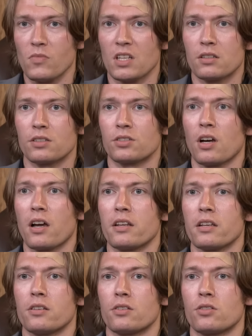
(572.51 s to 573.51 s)

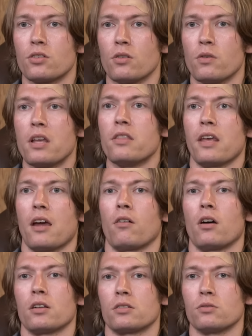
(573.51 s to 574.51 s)
decided to, in their
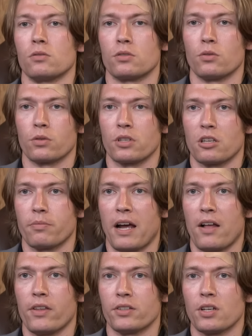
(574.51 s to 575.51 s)
article talking
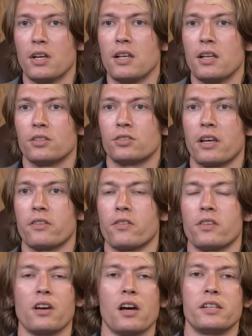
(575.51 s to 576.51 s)
about this, say that
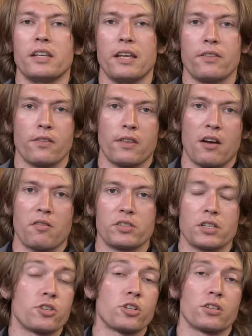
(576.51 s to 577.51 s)
the idea that there is
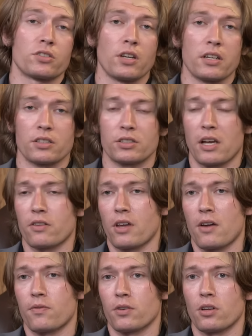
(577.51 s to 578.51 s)
a genocide in South
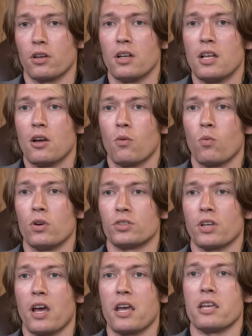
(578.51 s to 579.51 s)
Africa was
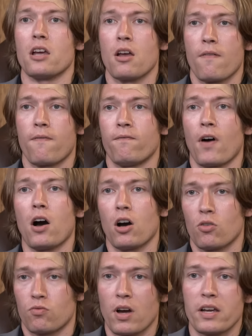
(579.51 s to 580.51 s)
a
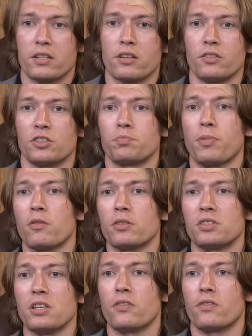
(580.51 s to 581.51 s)
far-right
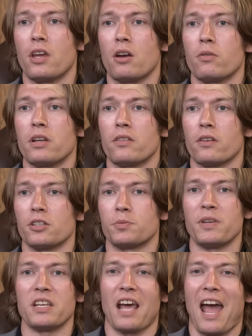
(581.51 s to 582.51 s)
conspiracy theory that's
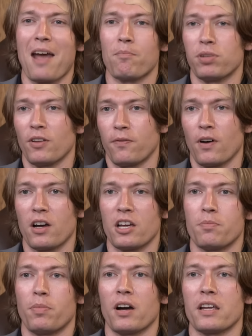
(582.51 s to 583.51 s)
being
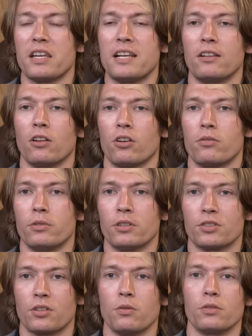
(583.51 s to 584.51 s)
amplified by Elon
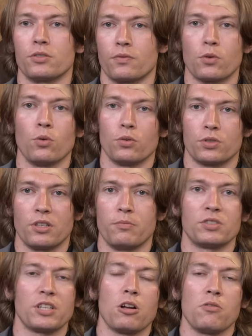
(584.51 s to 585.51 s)
Musk, who is, of course,
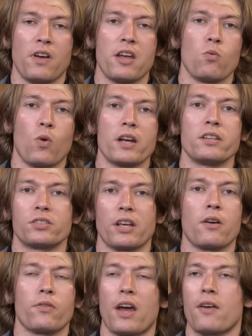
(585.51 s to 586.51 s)
himself a white
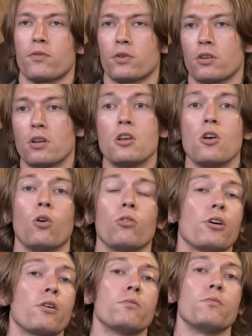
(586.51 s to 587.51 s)
South African,
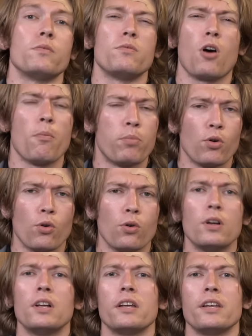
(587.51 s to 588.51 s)
although not
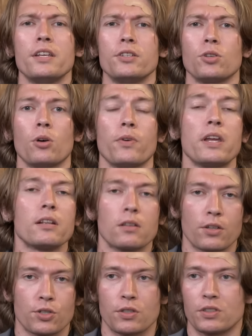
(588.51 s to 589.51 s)
Boer. He's of
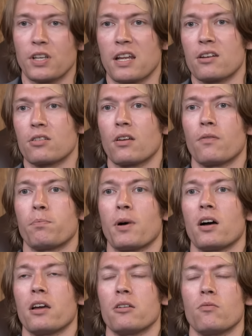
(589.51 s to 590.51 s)
English descent,
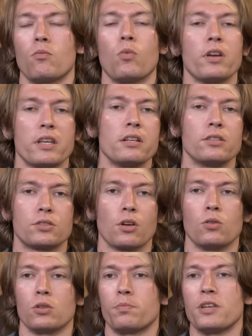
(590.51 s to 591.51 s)
by what he has
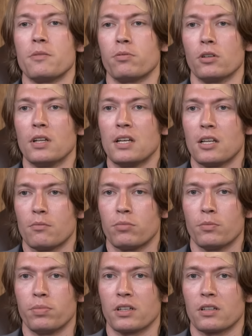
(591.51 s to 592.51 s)
told people
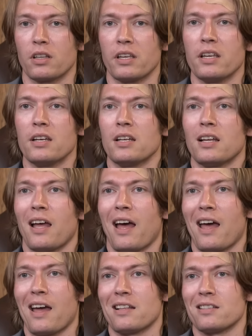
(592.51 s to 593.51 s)
publicly.
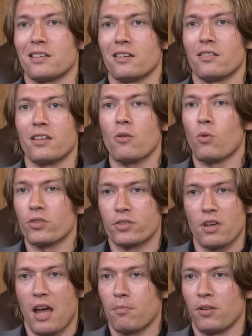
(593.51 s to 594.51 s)
And they want
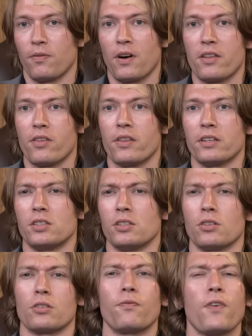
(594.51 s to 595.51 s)
to amplify that this
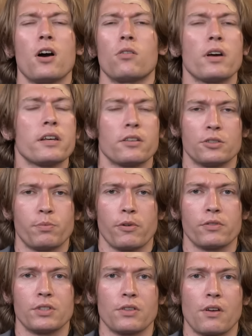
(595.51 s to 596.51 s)
is a far-right
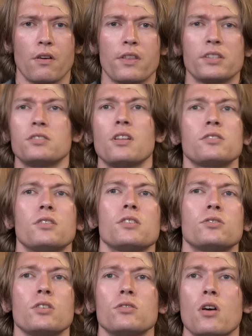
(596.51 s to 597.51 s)
conspiracy theory.
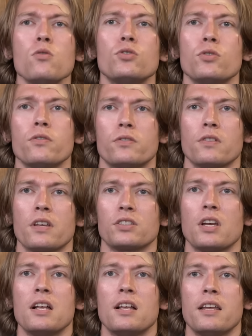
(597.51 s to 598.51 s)
There's no truth to this.
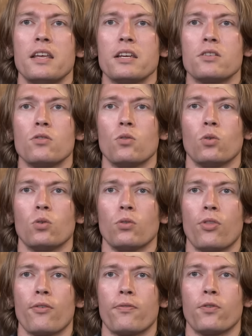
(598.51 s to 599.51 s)
Ignore
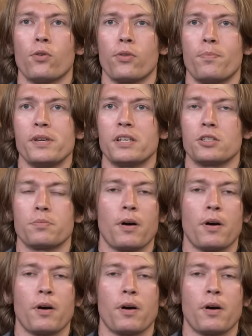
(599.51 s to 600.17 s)
the fourth biggest